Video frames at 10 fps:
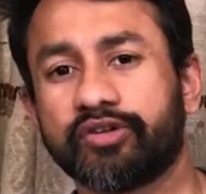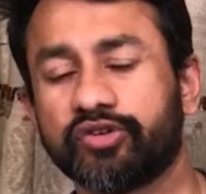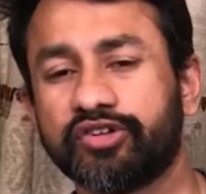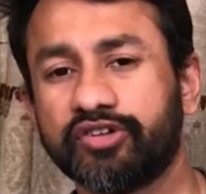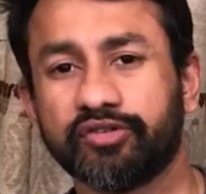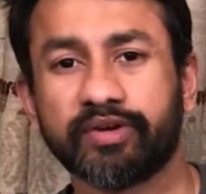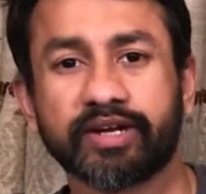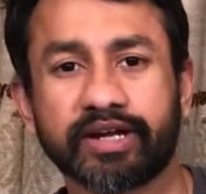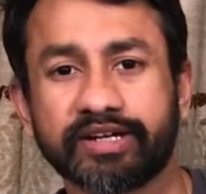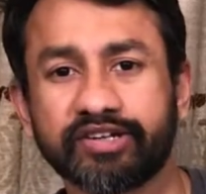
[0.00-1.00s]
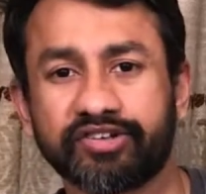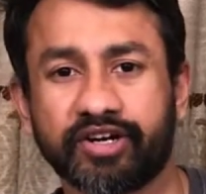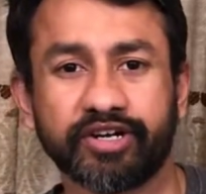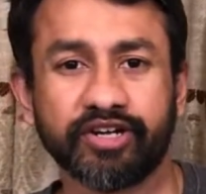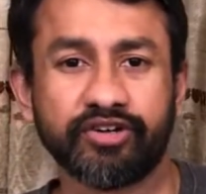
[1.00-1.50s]
So this is when I
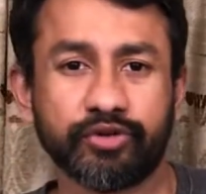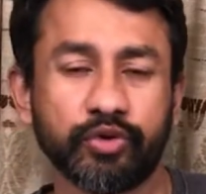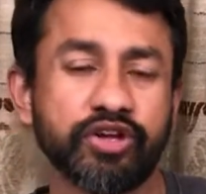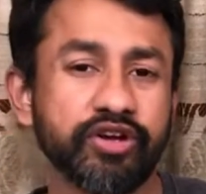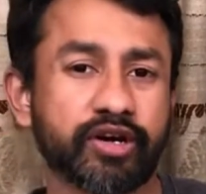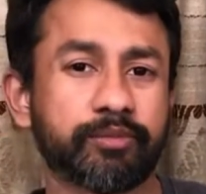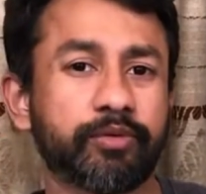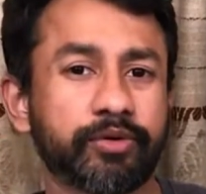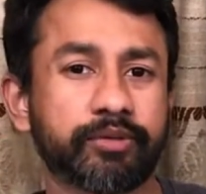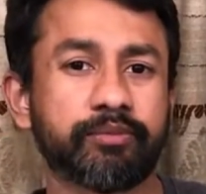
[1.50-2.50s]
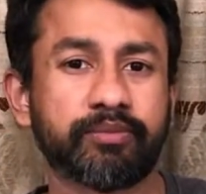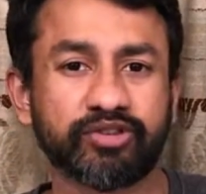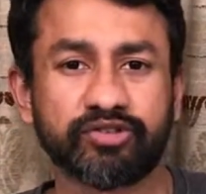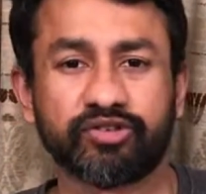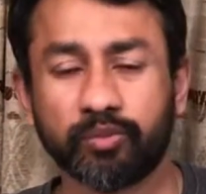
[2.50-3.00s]
started to hear about
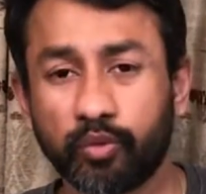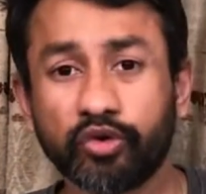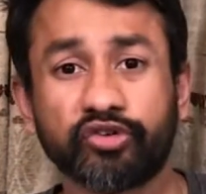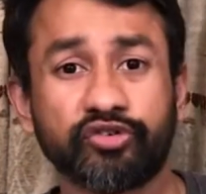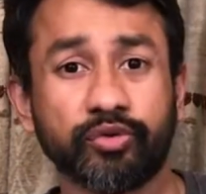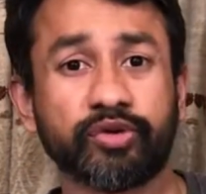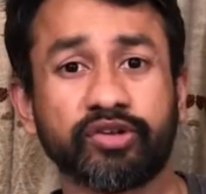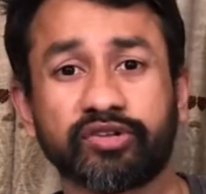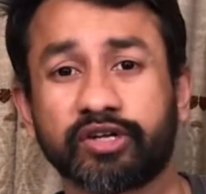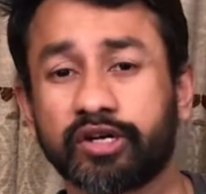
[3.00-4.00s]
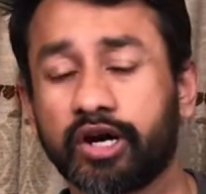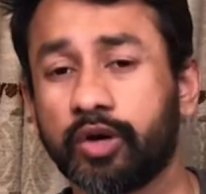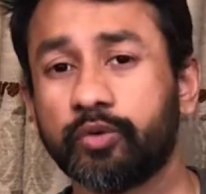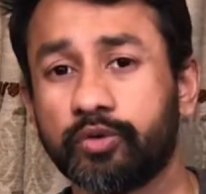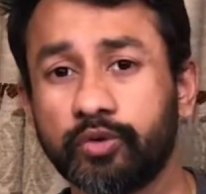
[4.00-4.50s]
much more stories,
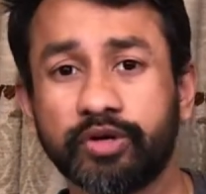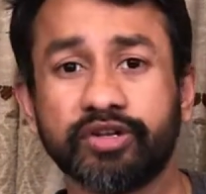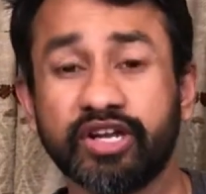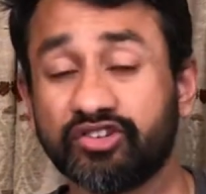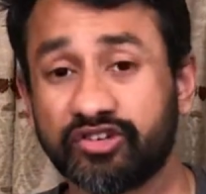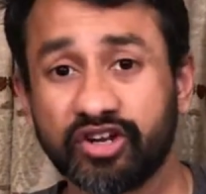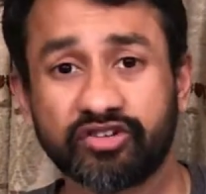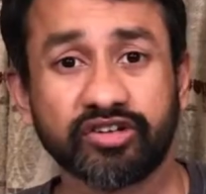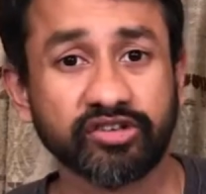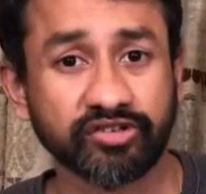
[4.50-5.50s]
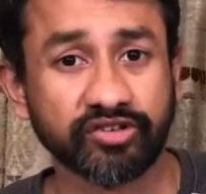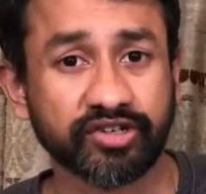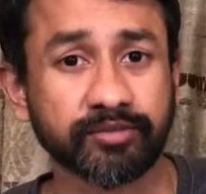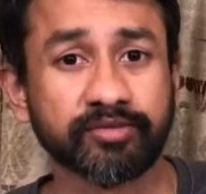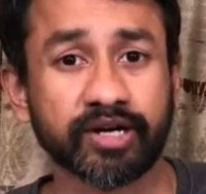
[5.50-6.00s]
how good the educational
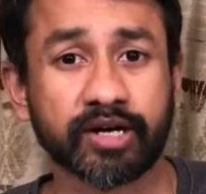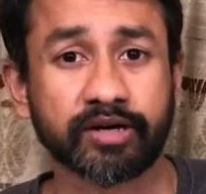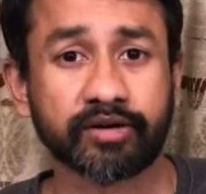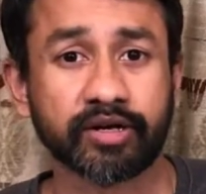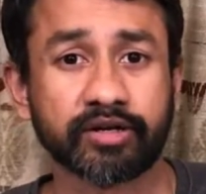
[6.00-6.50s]
systems are,